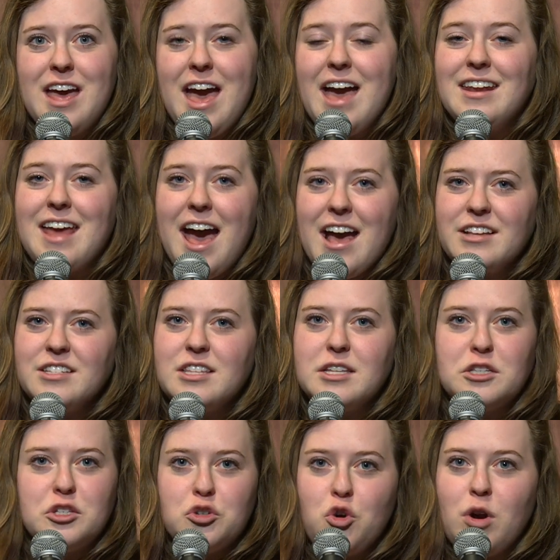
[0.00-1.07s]
and as this
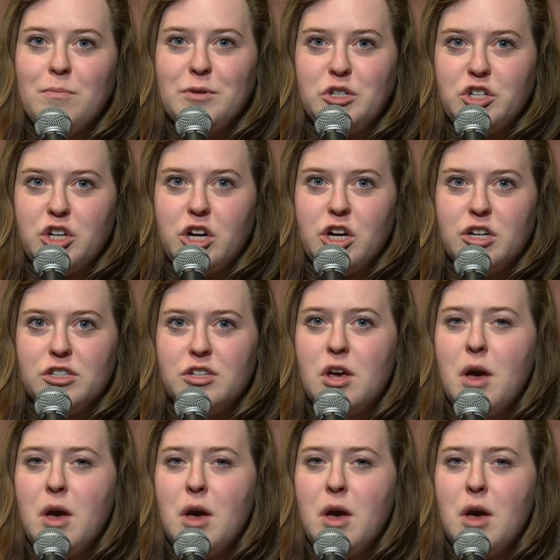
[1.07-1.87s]
storm matures,